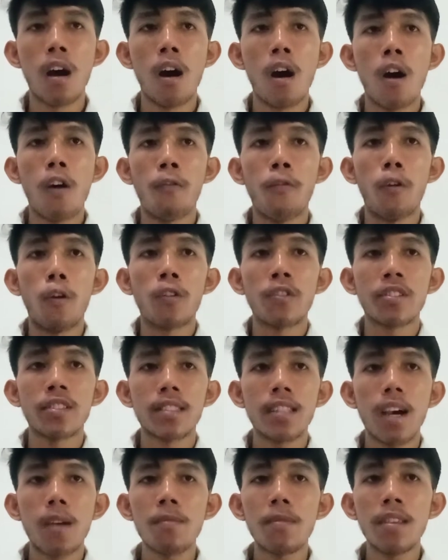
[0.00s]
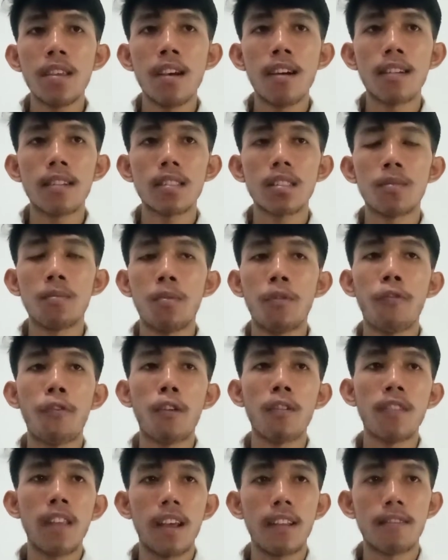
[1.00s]
for some years before
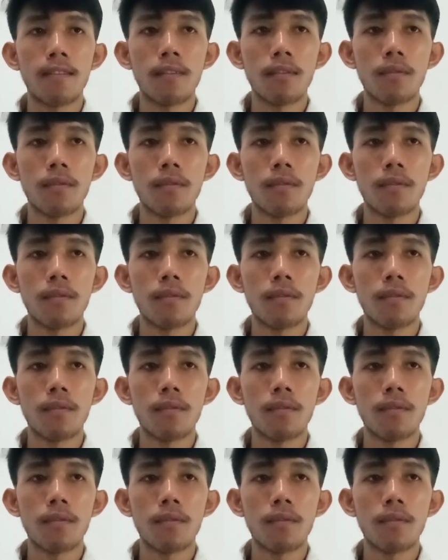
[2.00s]
that.